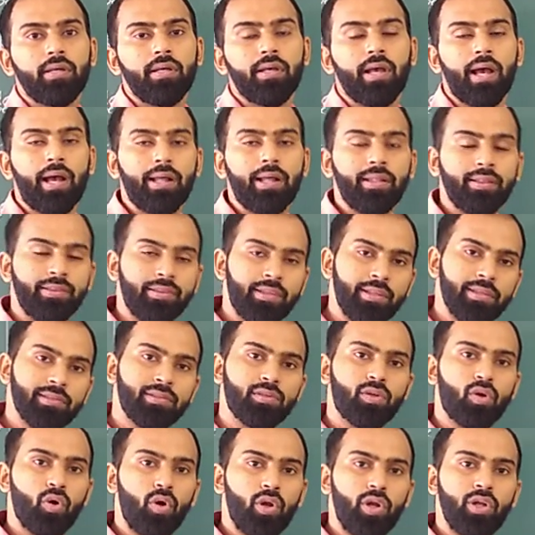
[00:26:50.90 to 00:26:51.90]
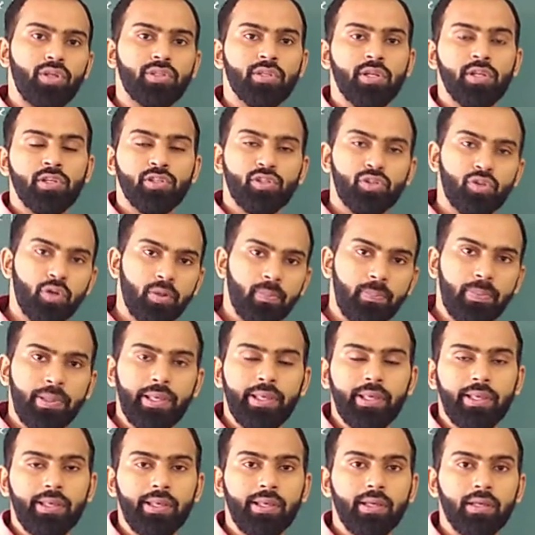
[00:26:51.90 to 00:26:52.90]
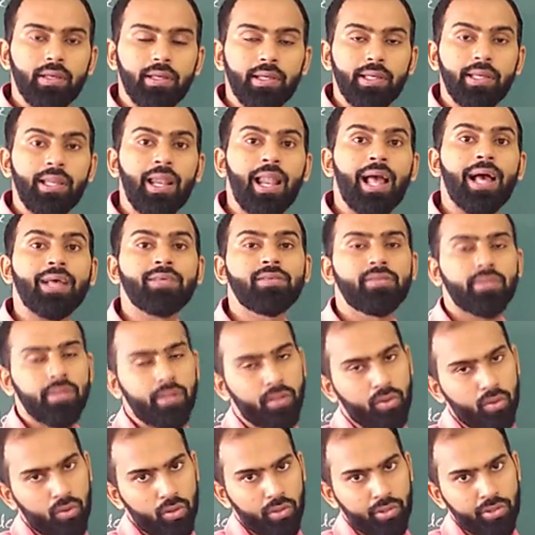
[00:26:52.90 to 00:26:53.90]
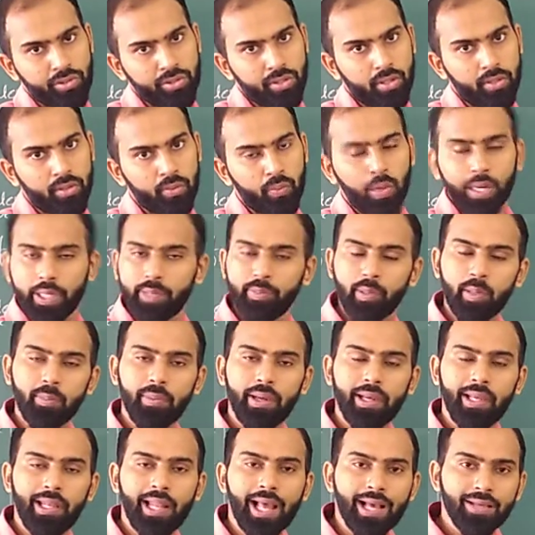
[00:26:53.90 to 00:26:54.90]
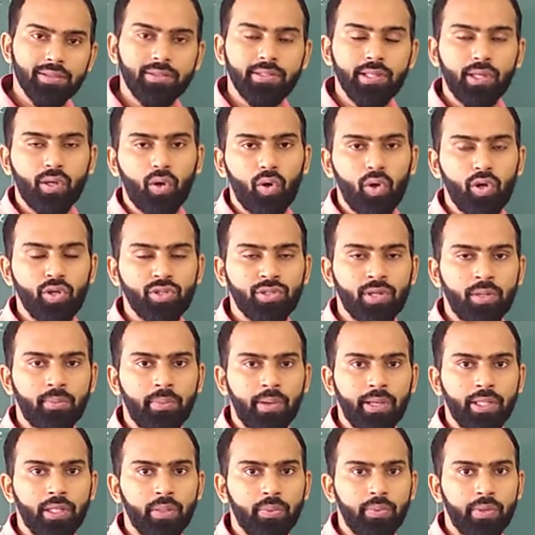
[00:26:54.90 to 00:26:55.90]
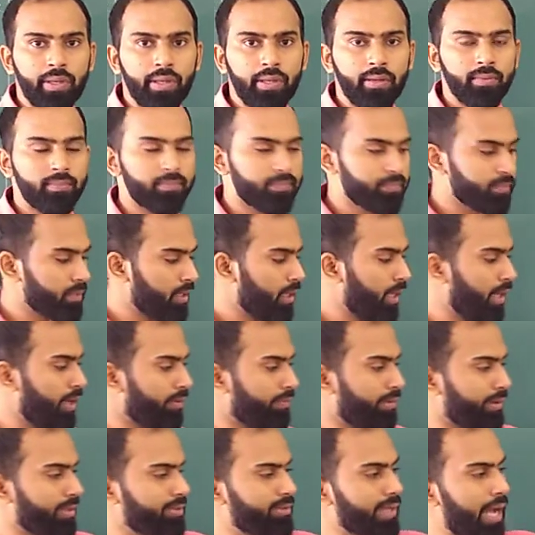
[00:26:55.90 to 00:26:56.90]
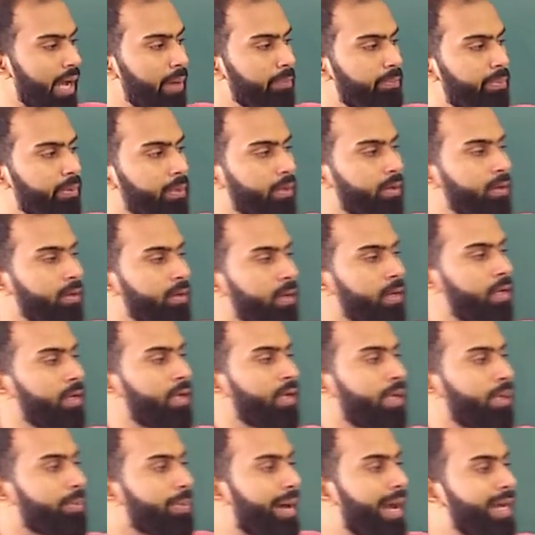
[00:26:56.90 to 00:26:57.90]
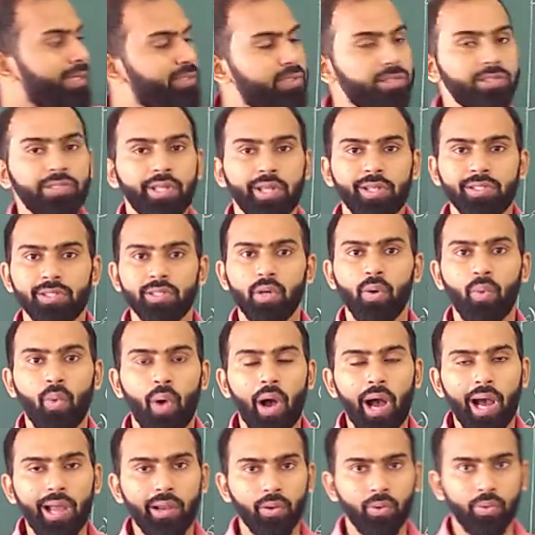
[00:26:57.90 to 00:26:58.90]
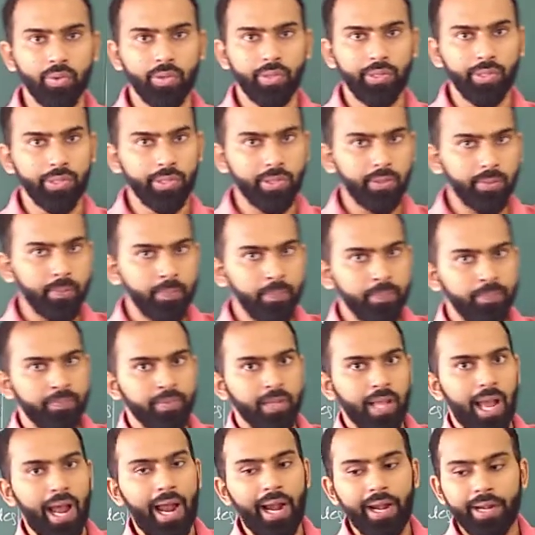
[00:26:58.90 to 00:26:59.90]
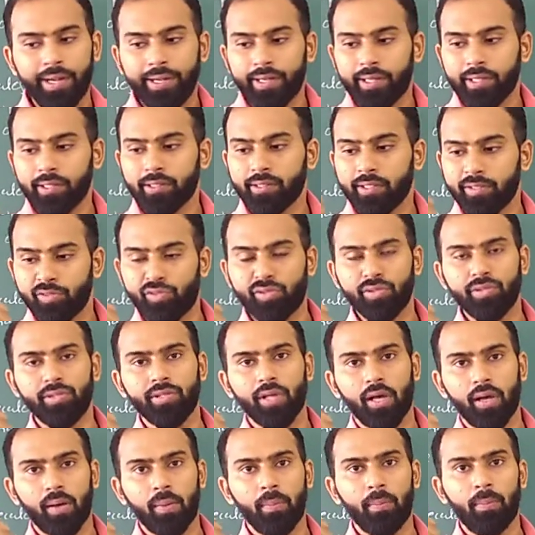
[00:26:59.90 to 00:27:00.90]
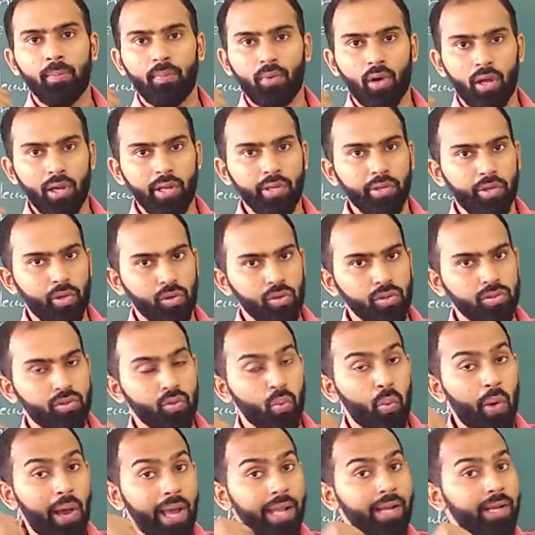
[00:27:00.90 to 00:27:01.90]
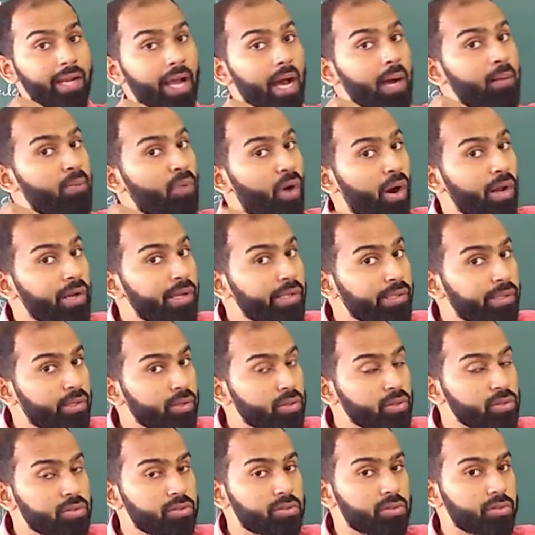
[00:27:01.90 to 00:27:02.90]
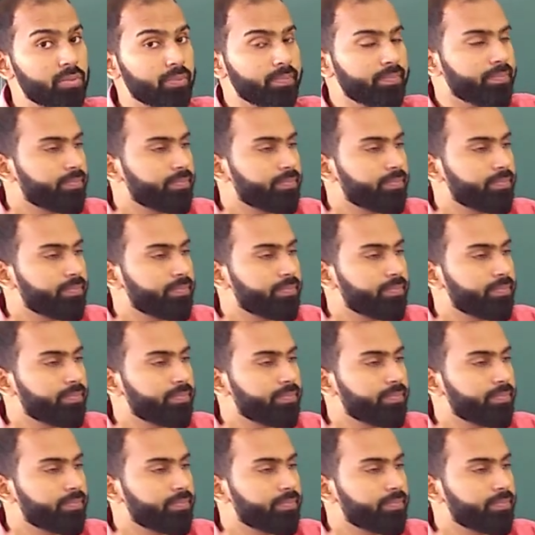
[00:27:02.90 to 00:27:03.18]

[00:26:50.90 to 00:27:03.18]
and this collision should be elastic collision. What do you mean by elastic collision, by the way? For example, imagine there is a wall over here, and this is a molecules. When a molecules